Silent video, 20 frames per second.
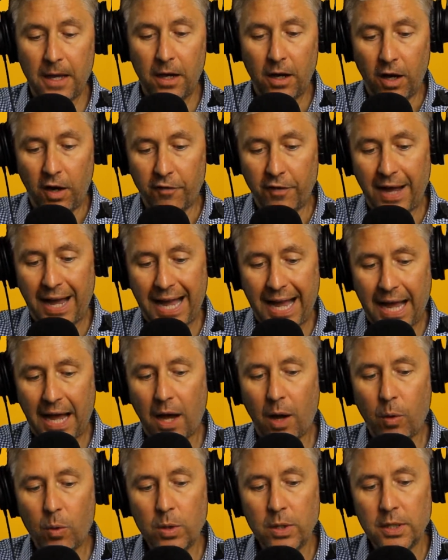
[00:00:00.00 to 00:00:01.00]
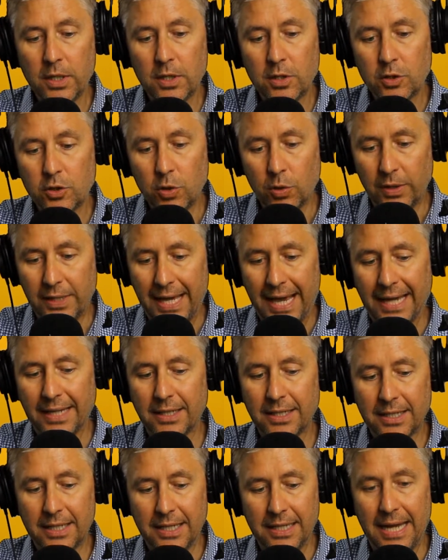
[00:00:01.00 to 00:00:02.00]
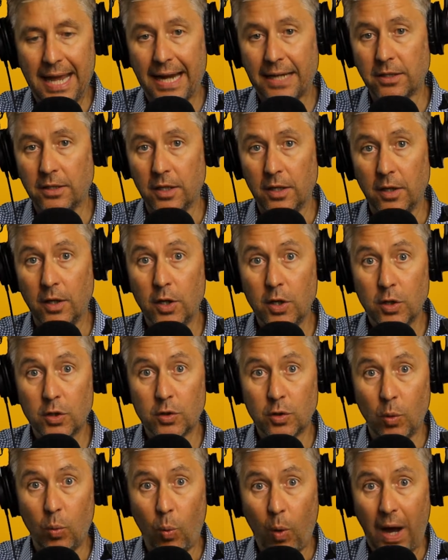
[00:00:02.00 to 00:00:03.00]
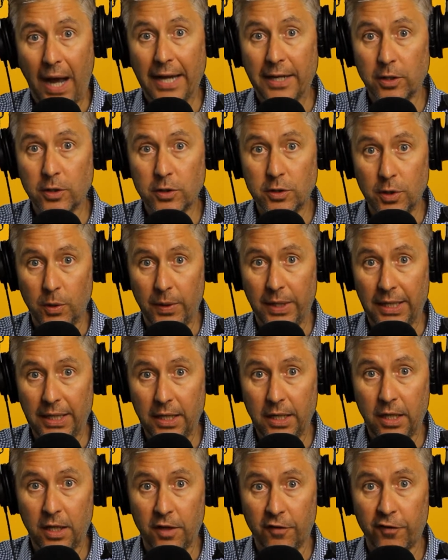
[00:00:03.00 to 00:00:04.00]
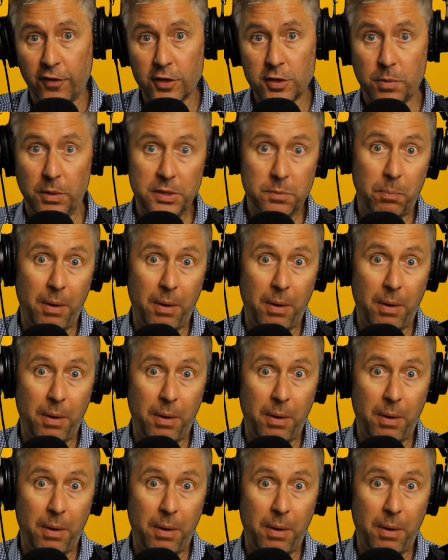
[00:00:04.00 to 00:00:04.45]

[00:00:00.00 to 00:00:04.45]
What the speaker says: of how to get connected to why you're doing it in the first place.